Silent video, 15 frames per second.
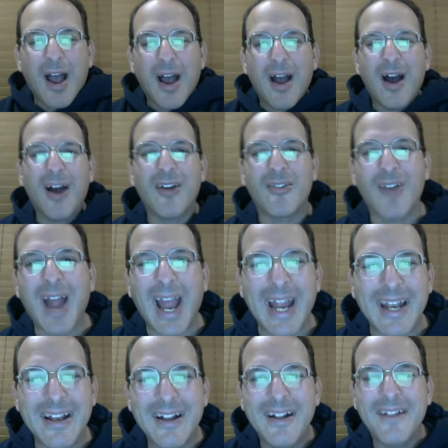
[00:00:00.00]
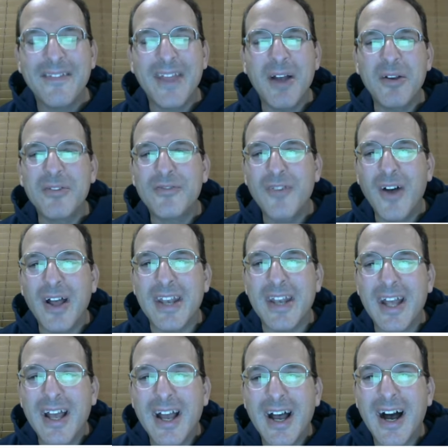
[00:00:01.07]
All right, that was fun.
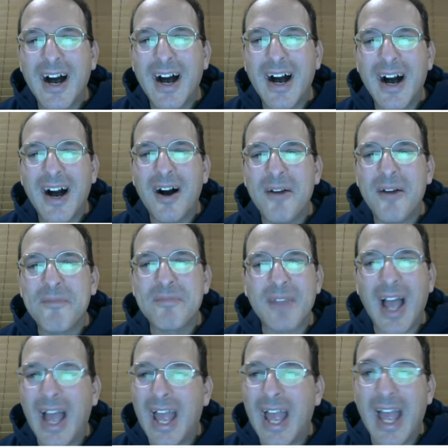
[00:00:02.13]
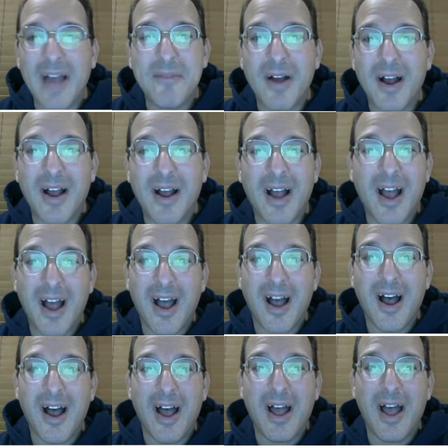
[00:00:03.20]
Um, I am
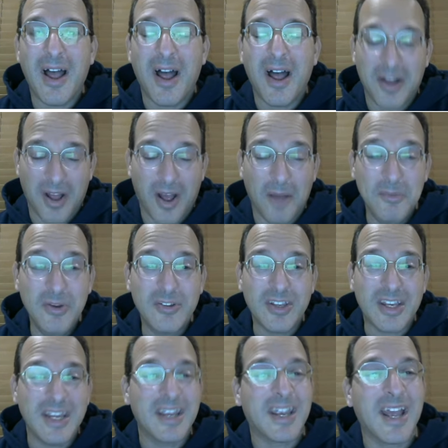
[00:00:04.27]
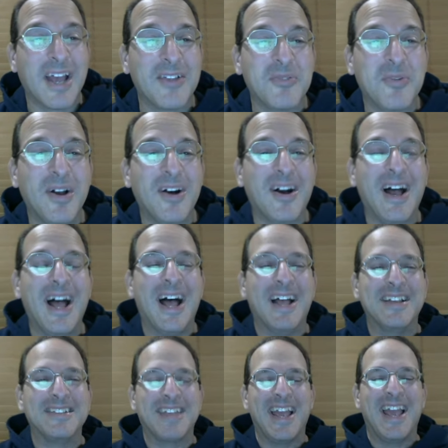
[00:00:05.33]
a music geek as well
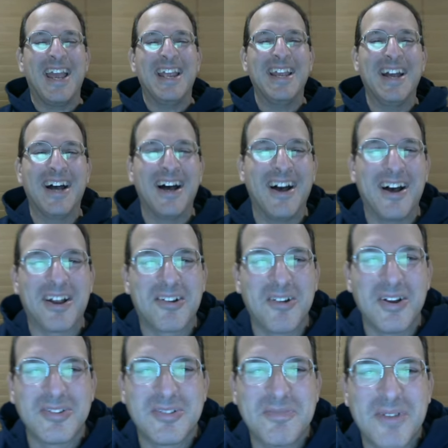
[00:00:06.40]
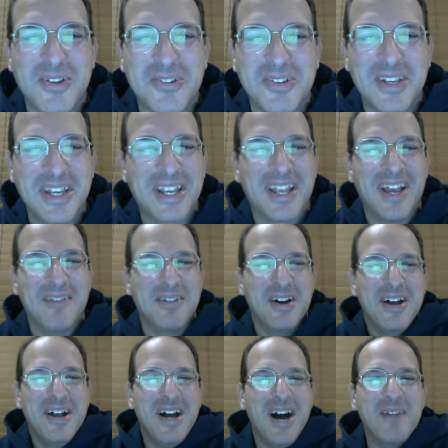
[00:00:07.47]
as a, uh, a crosser puzzle geek. I'm a,
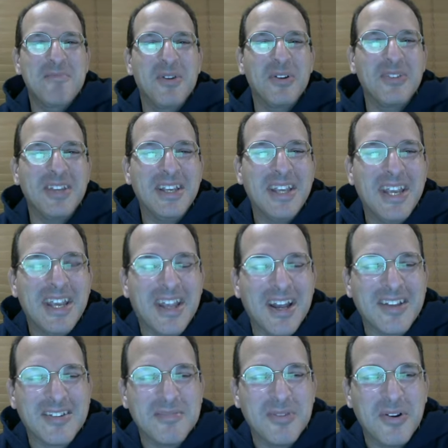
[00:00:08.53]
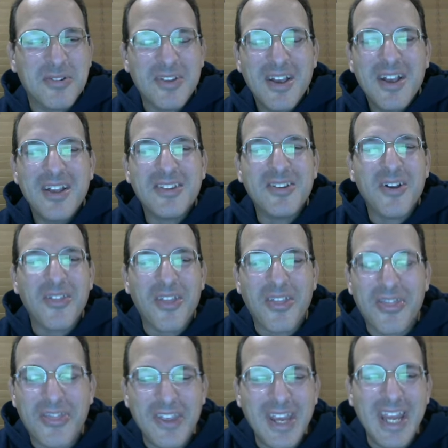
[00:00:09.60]
a multi geek, I suppose. So the
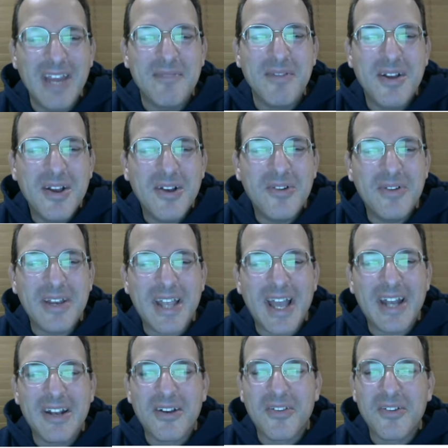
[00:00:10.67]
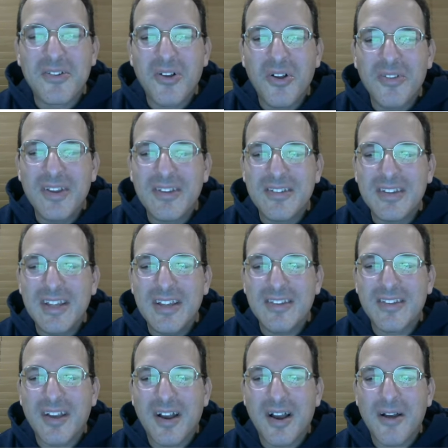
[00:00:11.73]
theme we get here, there's all these these
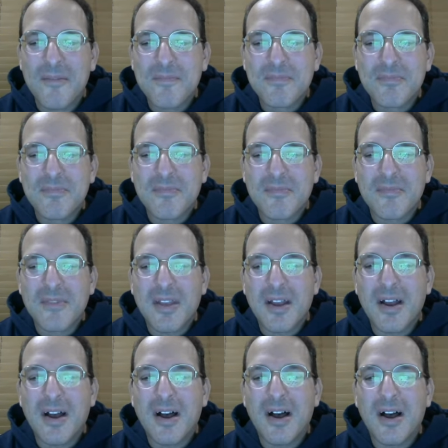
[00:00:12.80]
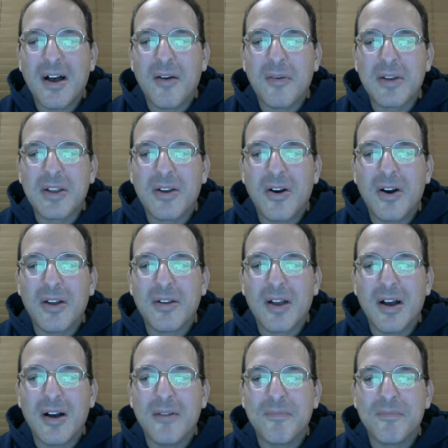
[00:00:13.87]
uh, uh, what do you call it
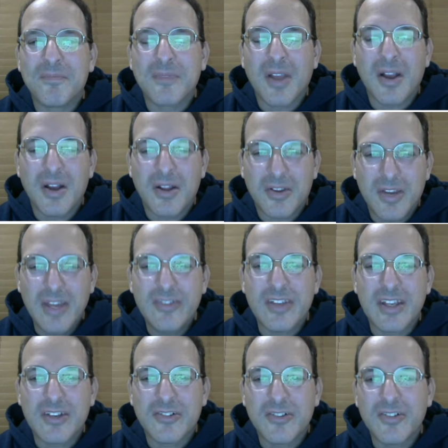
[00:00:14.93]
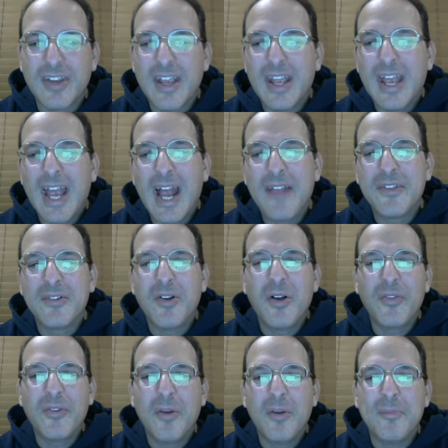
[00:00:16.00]
um, uh, key signatures, and they're all
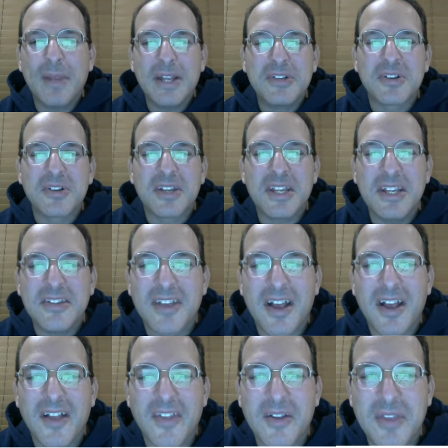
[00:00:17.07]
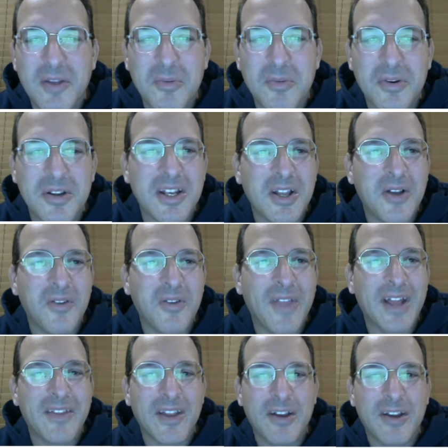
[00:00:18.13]
they're all major keys. Uh, they, they weren't going to go
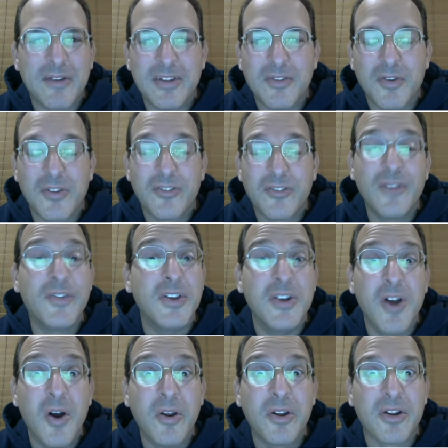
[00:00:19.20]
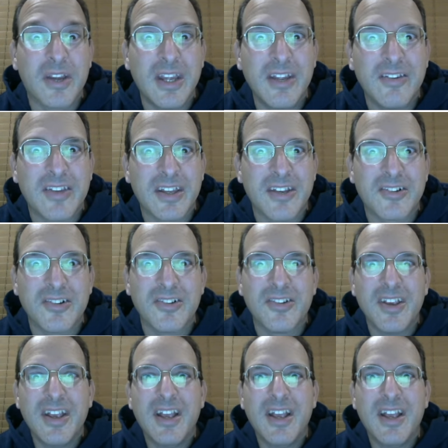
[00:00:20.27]
that that crazy for us. So if you know your key signatures,